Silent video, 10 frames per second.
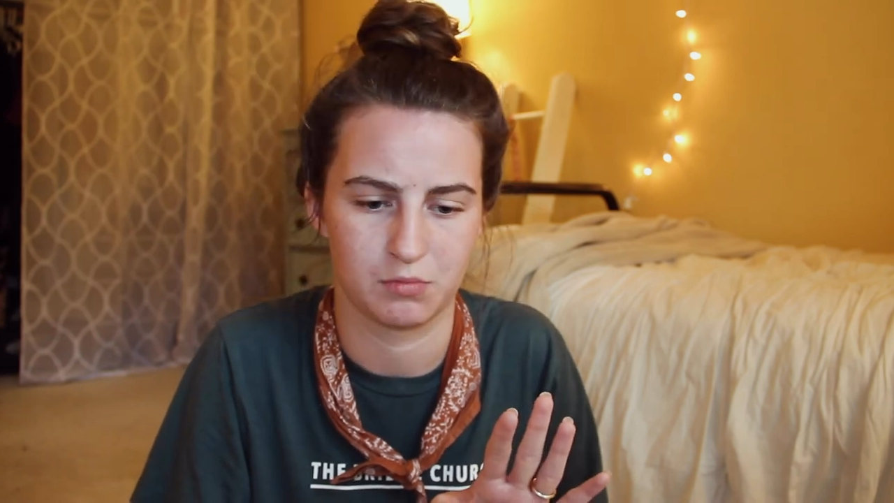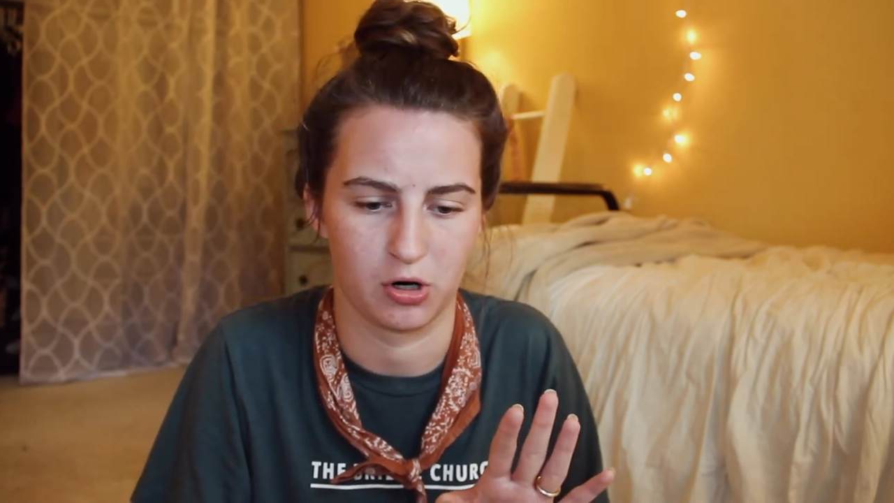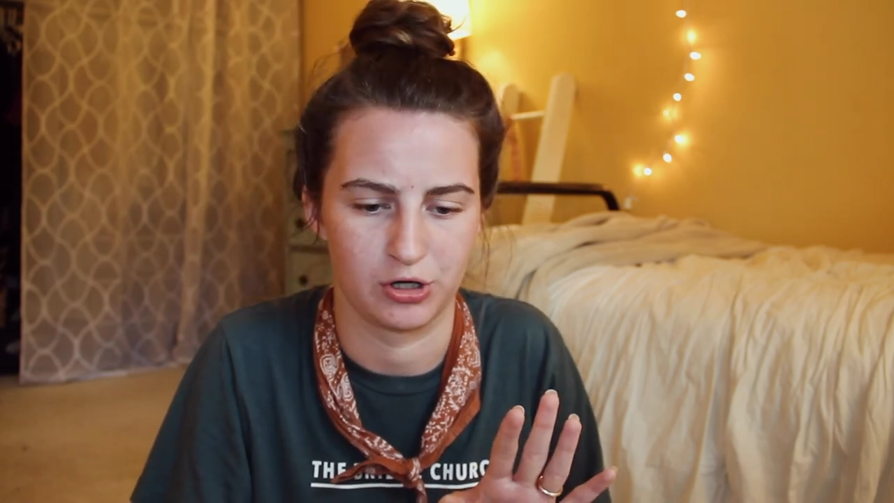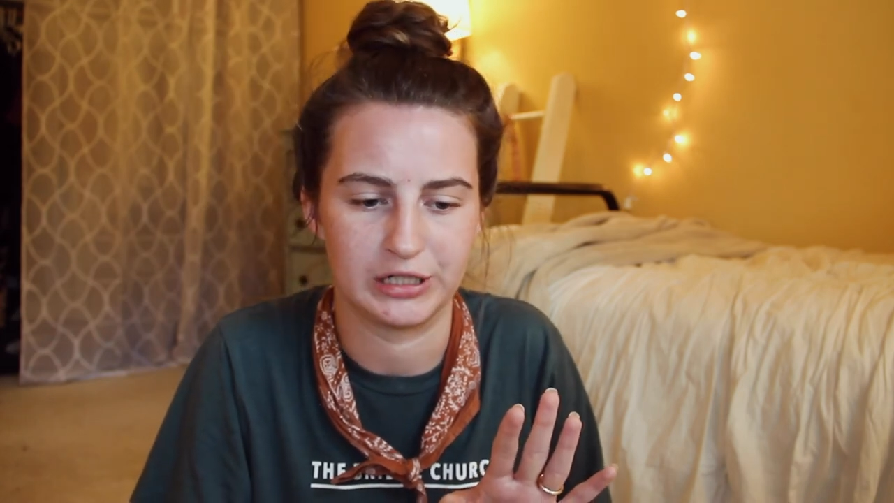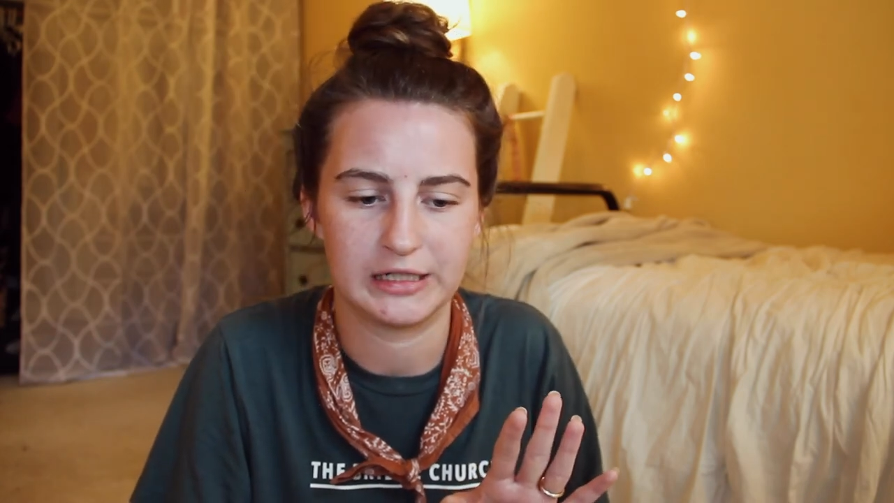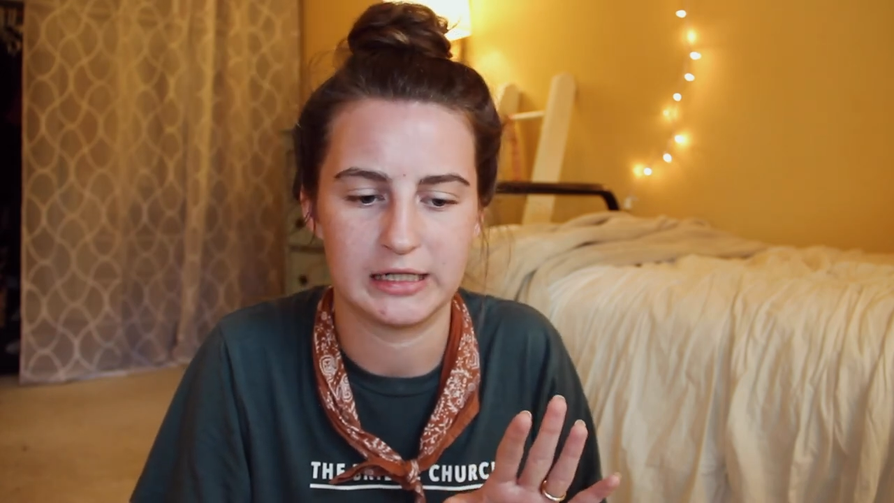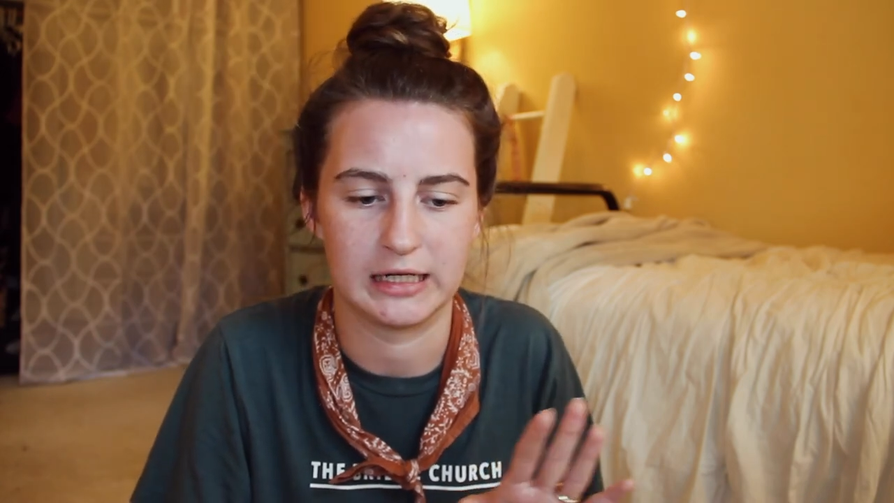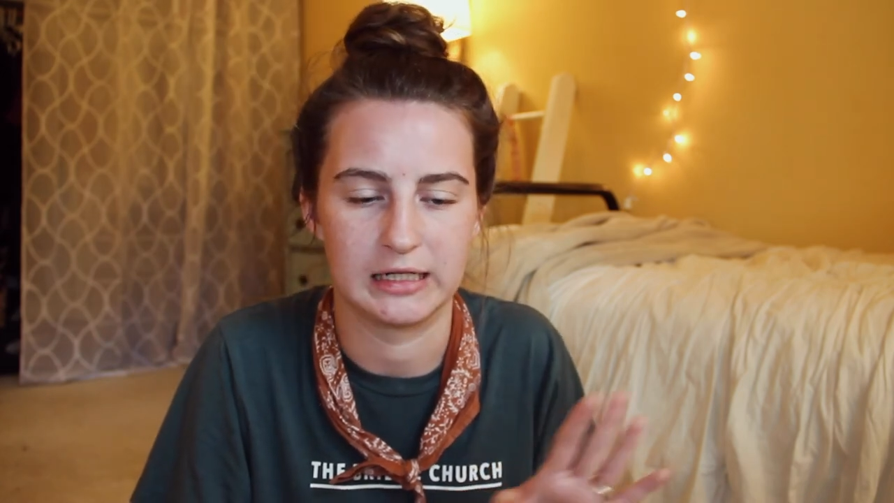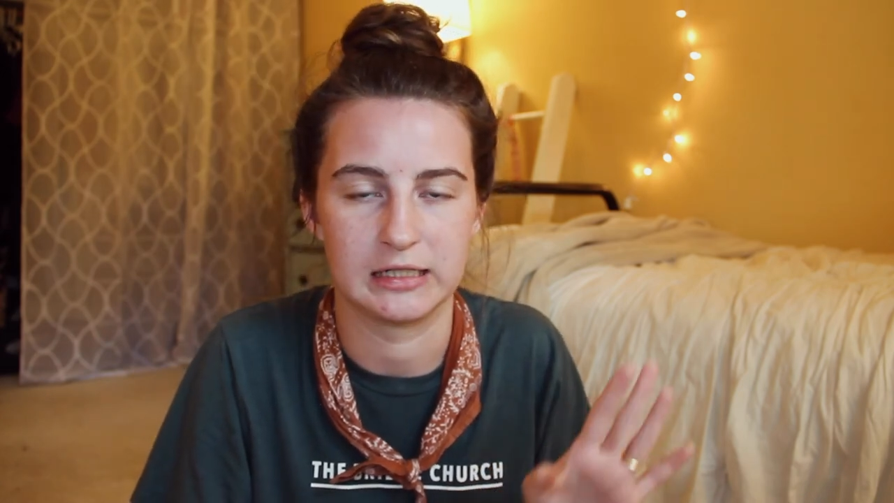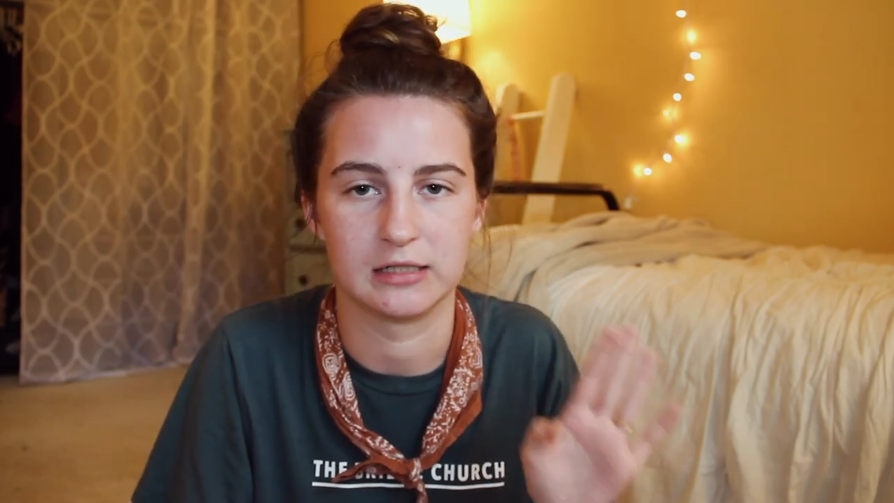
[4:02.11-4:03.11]
party
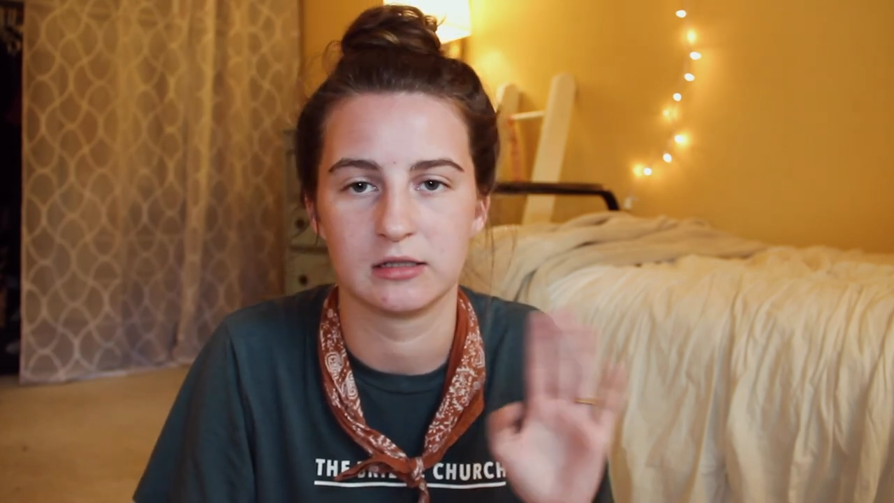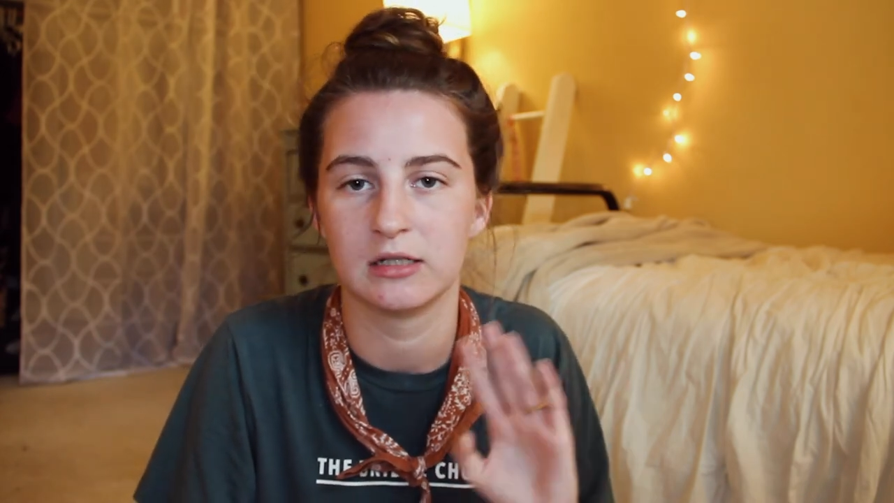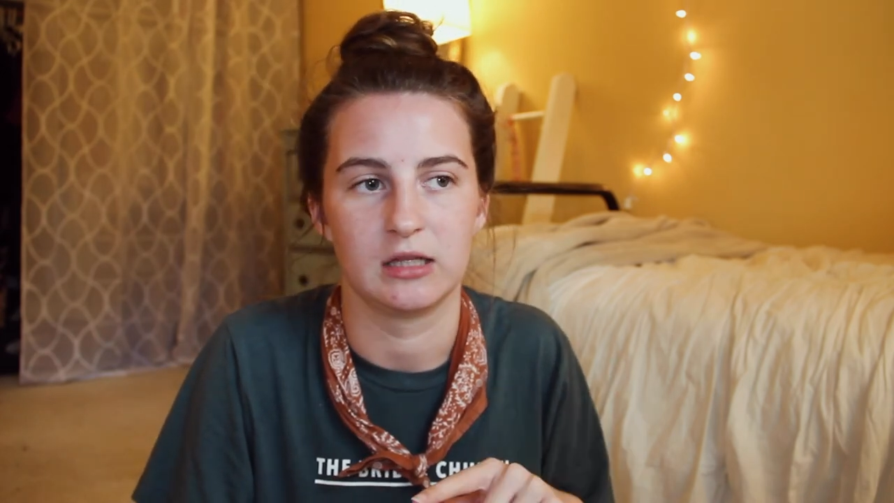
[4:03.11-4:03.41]
and